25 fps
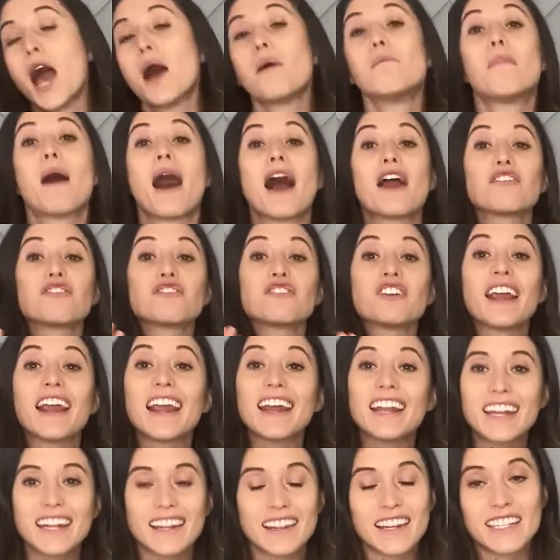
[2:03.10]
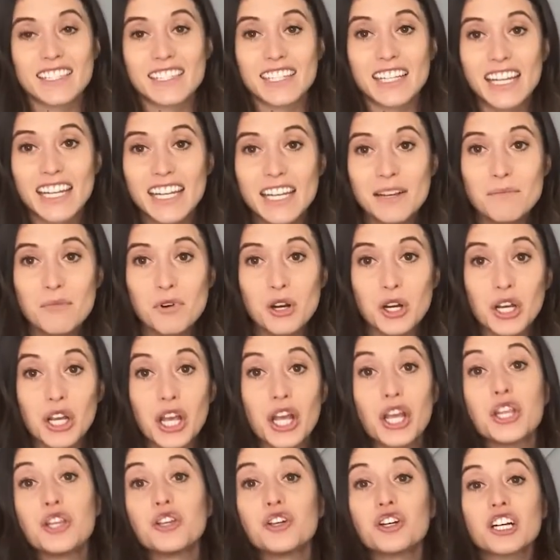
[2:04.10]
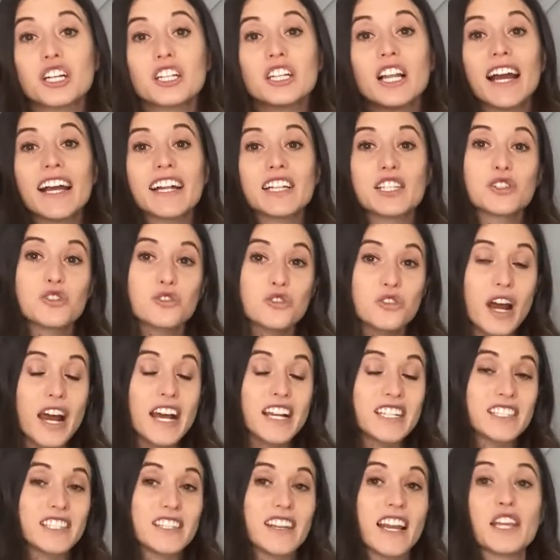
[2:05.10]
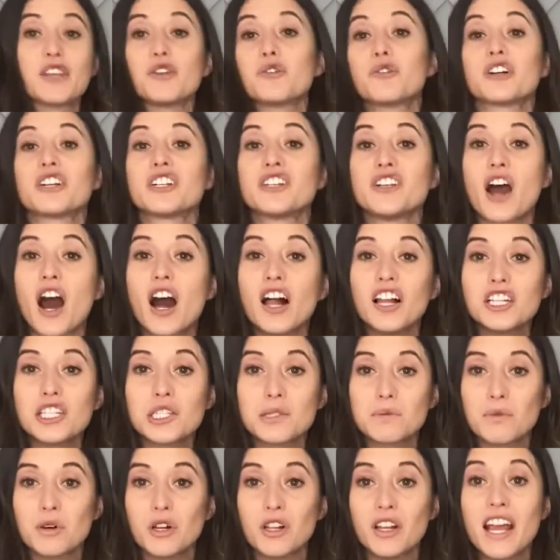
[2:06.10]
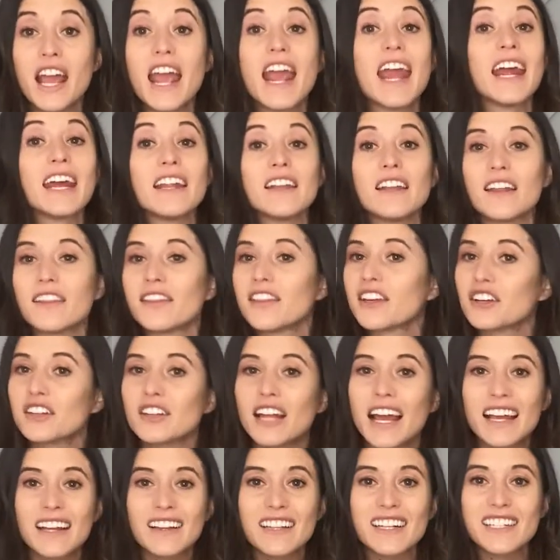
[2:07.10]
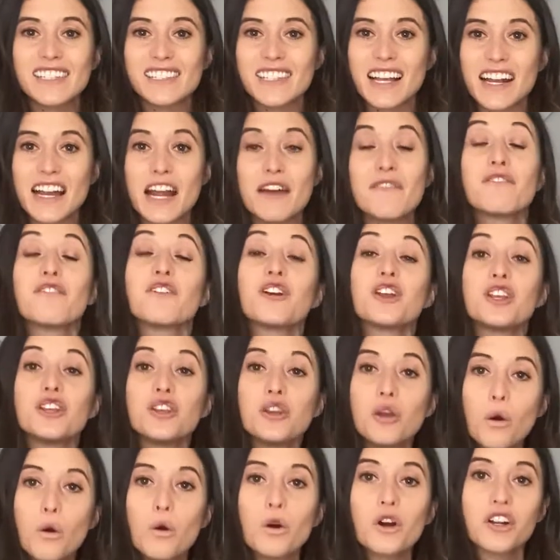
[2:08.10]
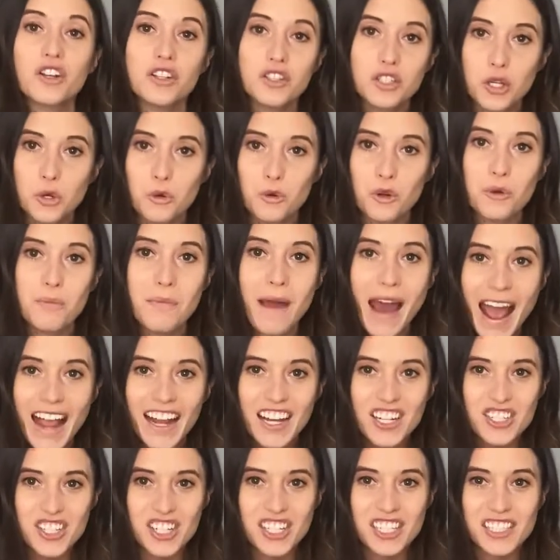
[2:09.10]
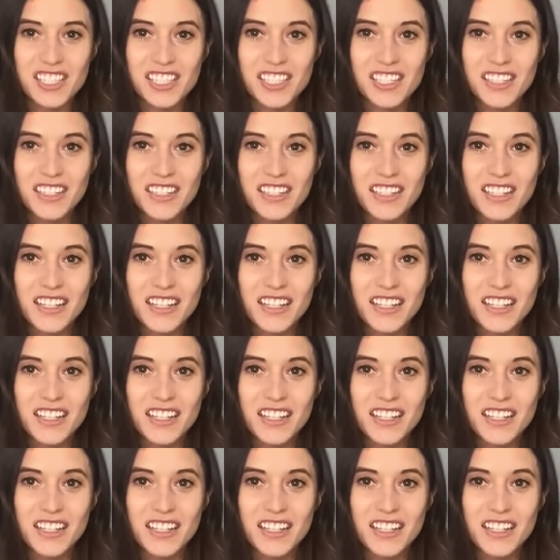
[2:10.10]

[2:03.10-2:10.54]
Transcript: By reading this ebook, your clients trust that you are knowledgeable and they're likely to sign up for your tour packages.